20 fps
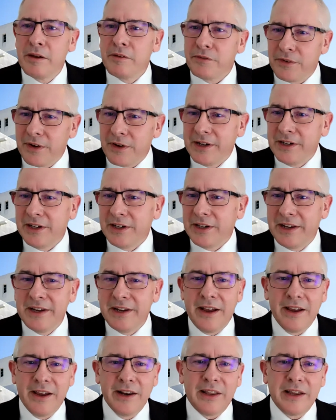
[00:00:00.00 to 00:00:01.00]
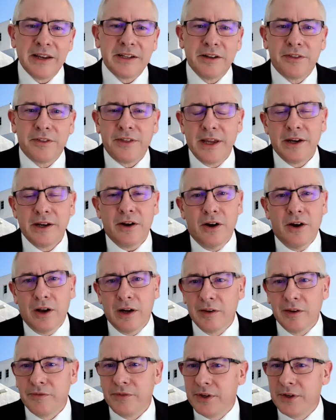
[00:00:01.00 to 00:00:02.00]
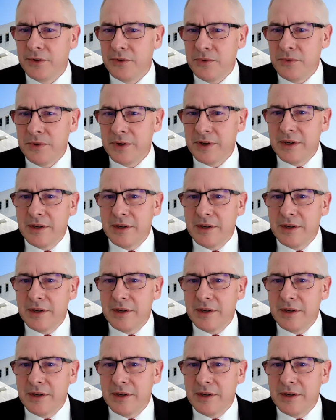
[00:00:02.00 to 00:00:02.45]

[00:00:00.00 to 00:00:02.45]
Finally, I'd like to thank all of you